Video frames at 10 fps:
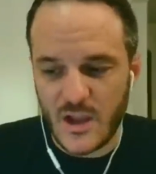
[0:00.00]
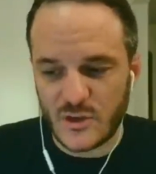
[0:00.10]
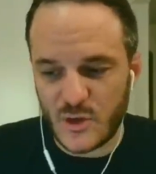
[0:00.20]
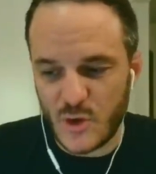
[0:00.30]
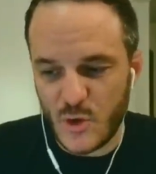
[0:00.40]

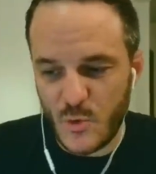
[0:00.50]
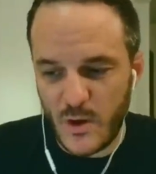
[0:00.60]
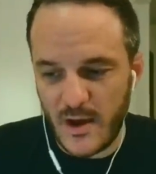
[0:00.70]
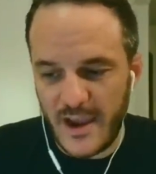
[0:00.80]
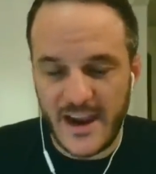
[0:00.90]
to
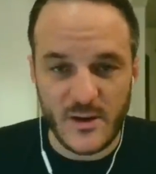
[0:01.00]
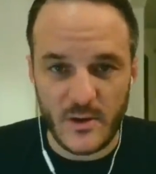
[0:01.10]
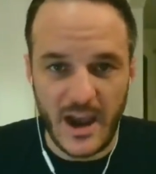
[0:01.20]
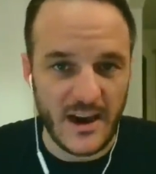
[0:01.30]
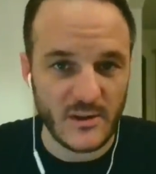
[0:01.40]
Aiden
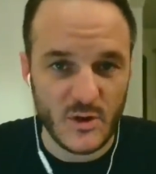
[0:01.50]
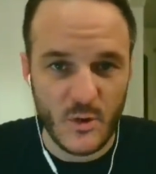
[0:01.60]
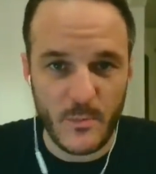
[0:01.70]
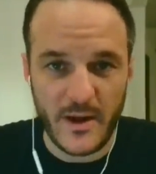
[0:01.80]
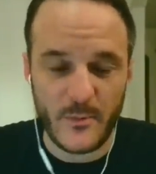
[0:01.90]
O'Connell,
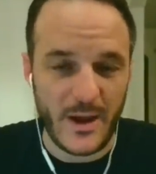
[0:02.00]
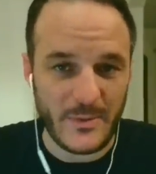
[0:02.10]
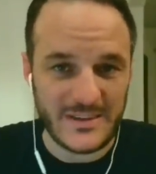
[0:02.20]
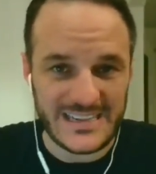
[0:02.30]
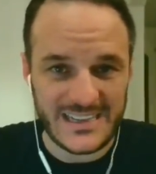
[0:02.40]
who, by the way,
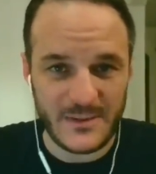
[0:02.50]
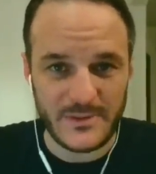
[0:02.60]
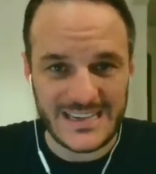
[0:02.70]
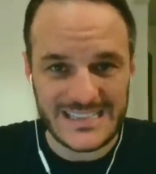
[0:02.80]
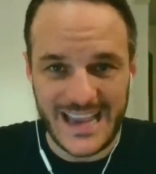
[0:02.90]
was dealing
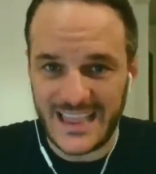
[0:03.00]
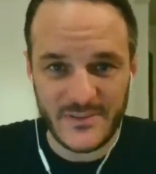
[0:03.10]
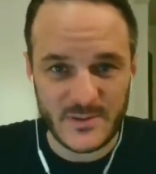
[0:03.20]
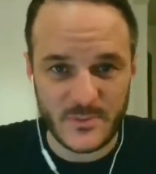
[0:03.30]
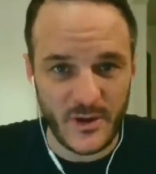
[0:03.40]
with the death
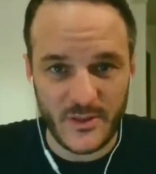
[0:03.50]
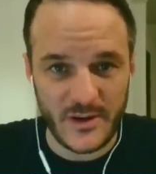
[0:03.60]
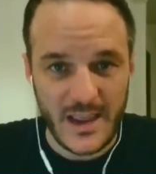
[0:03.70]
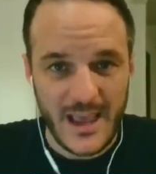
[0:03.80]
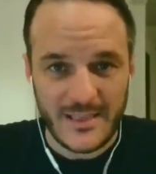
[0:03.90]
of his
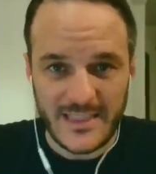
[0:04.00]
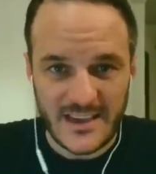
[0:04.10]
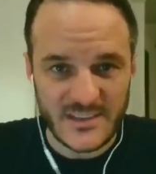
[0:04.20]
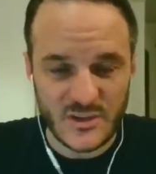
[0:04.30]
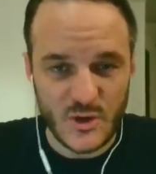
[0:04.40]
brother
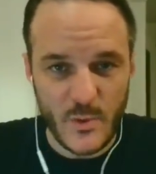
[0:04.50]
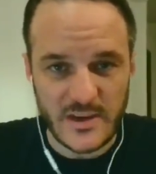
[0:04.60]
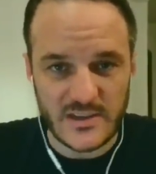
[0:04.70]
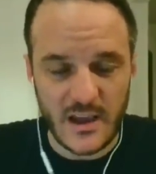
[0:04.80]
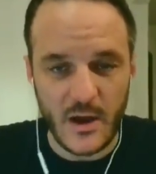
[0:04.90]
less than 2
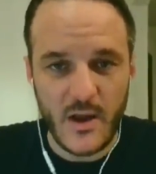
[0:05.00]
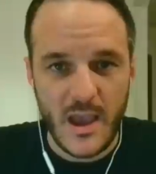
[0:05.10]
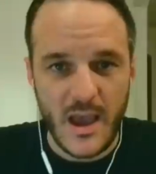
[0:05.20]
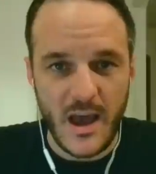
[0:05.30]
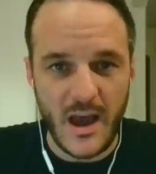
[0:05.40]
weeks ago.
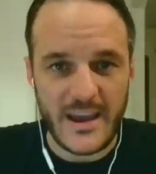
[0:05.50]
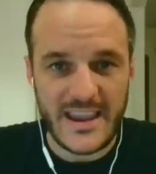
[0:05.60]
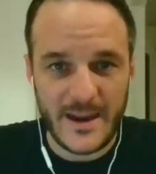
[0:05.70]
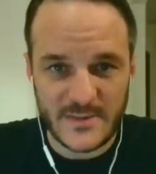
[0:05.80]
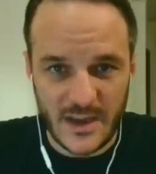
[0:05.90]

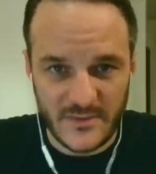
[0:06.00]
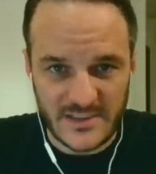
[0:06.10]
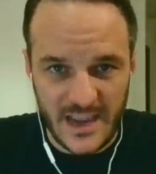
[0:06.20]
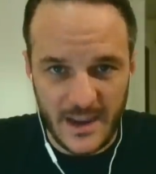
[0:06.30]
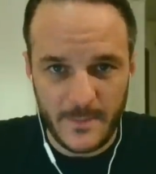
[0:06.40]
He had himself a
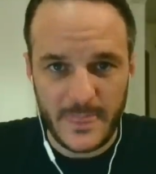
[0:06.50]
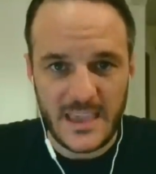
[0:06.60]
day.